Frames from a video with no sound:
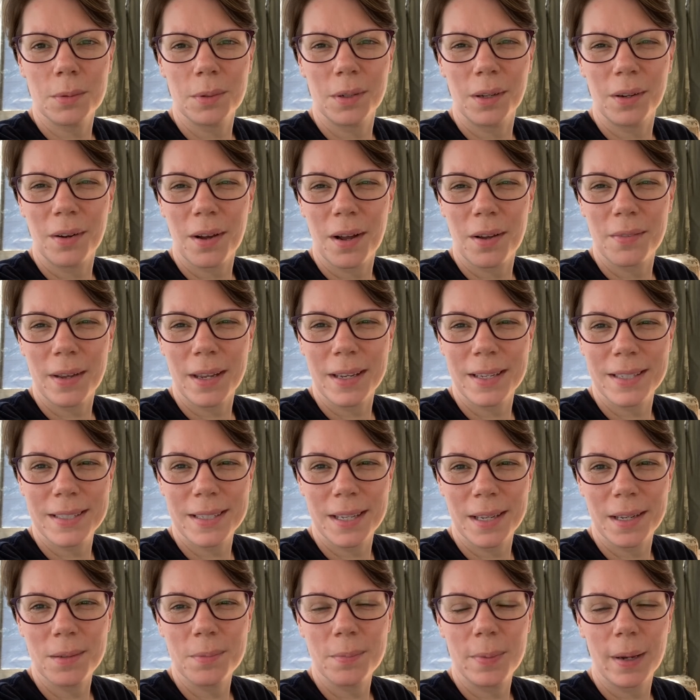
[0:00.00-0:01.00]
when you don't have
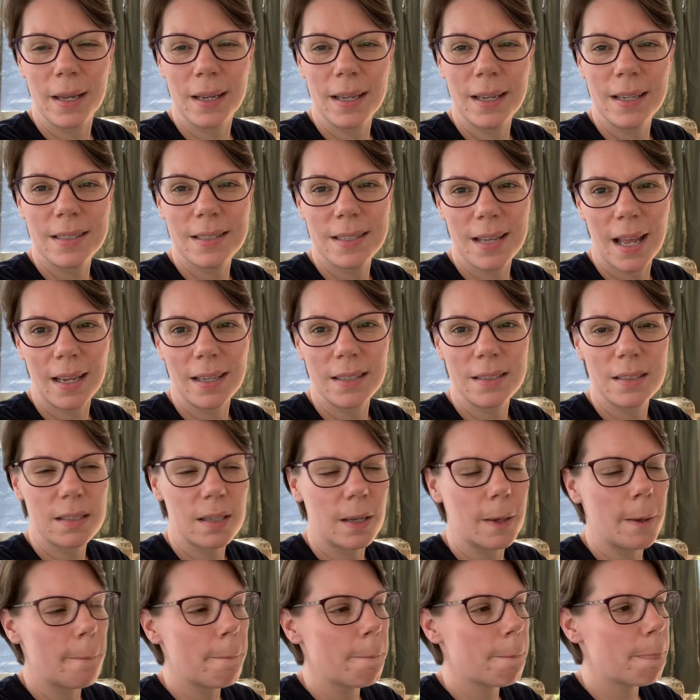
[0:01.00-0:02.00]
AC, but it's nice.
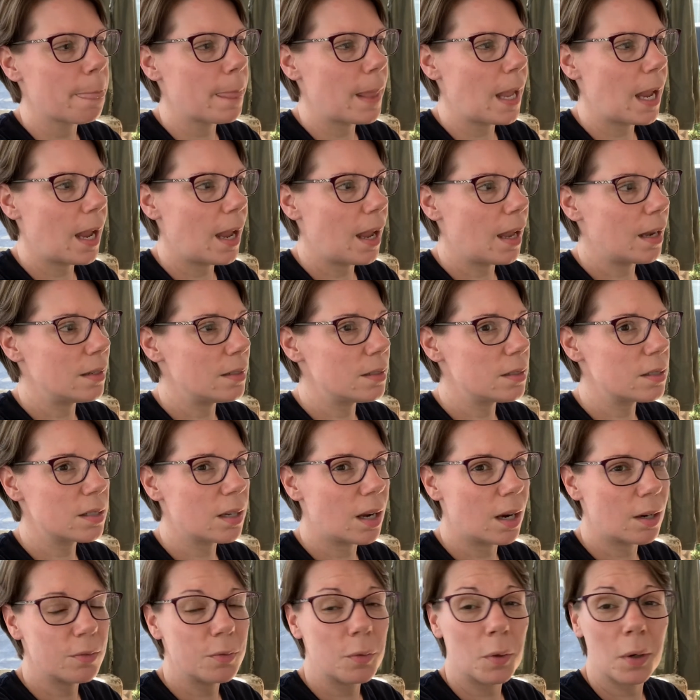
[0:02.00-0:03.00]
And
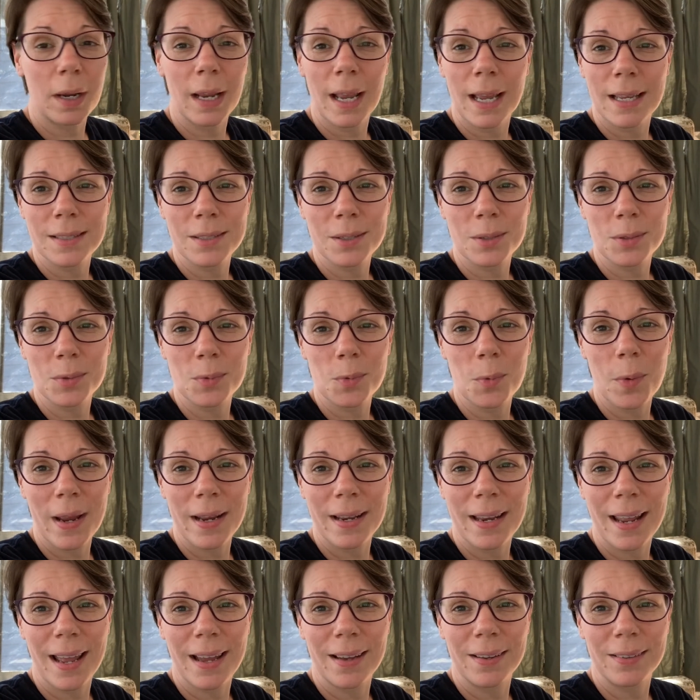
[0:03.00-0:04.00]
our forecast goes way
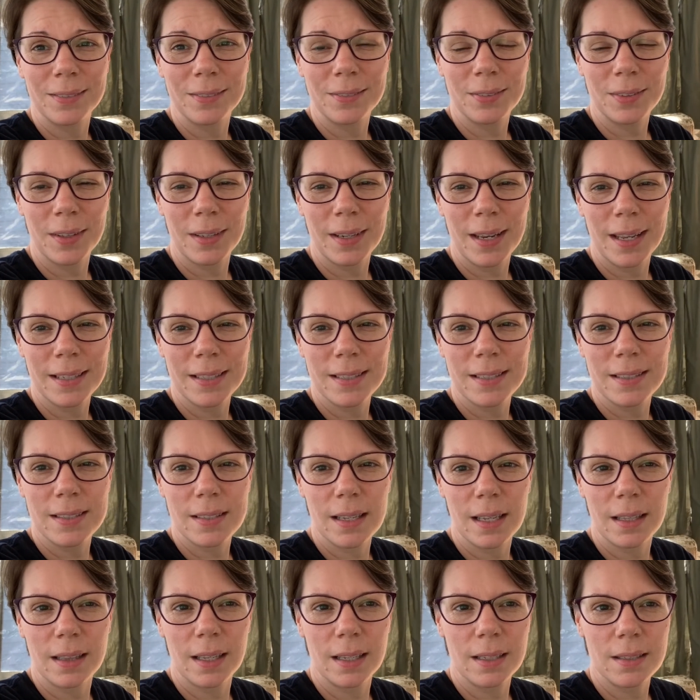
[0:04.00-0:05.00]
down for the next,
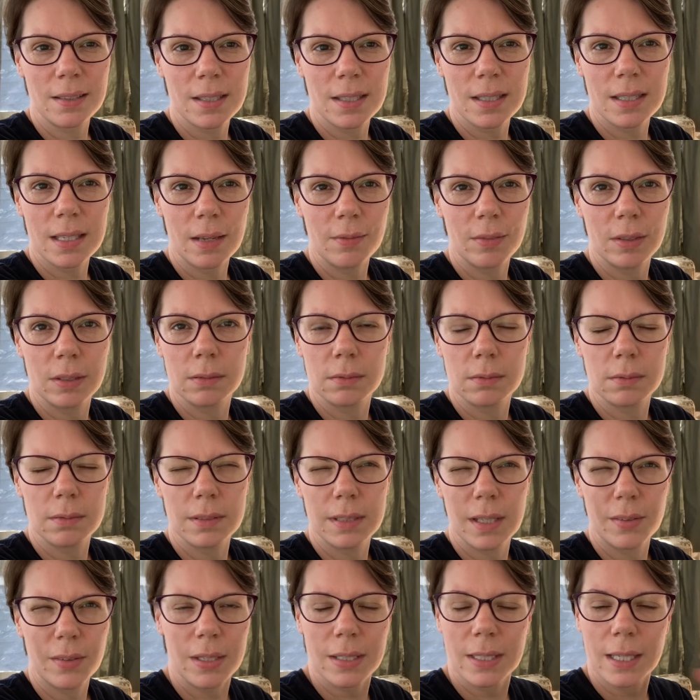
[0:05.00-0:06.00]
I think, 7
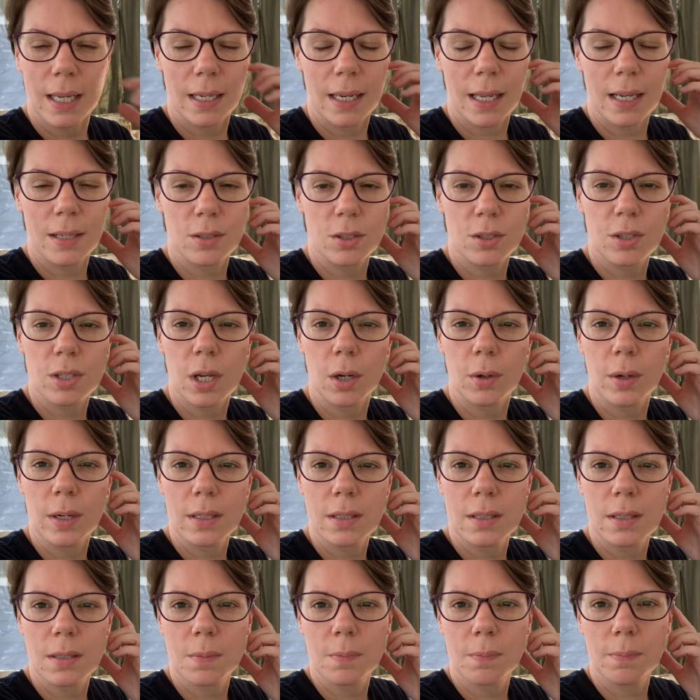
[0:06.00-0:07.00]
to 10 days or so.
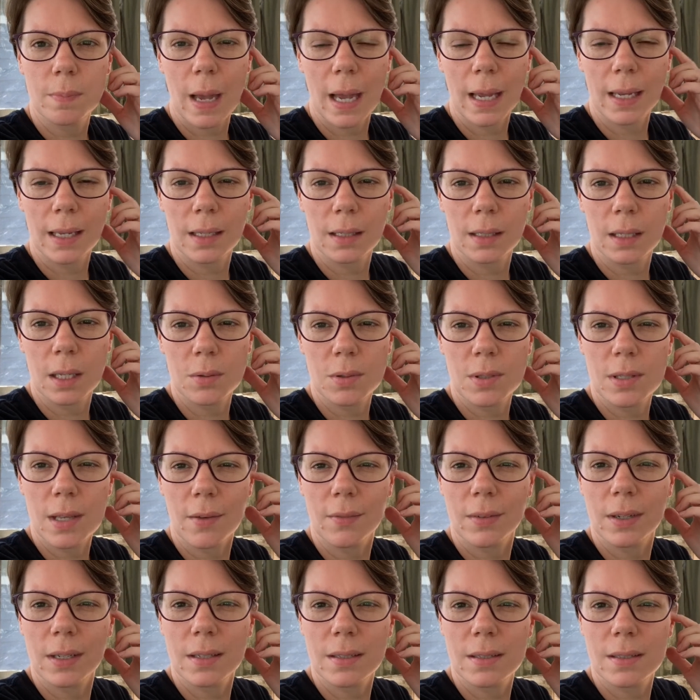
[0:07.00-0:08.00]
It's back in low
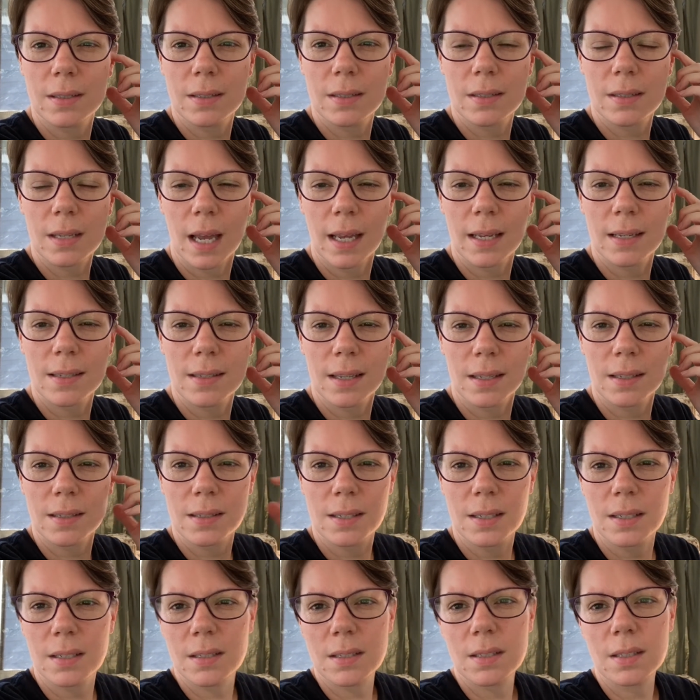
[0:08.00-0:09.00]
70s, high
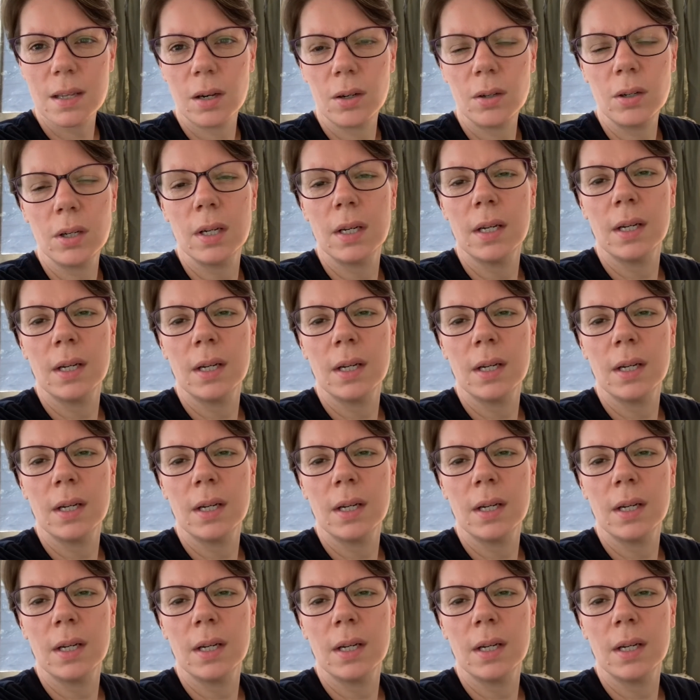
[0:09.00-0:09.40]
60s. So